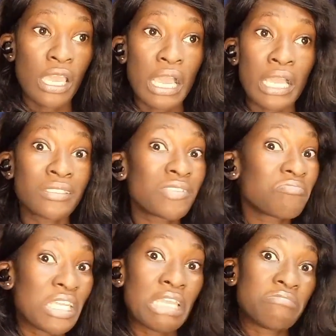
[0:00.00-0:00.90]
And
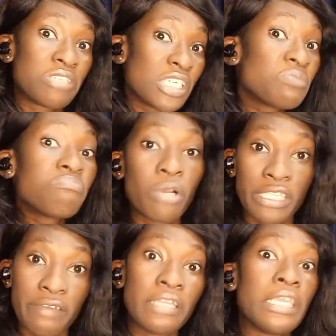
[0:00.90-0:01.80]
they did
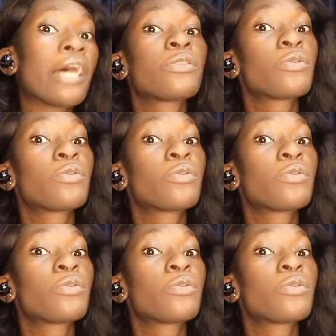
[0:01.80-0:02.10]
whatever they had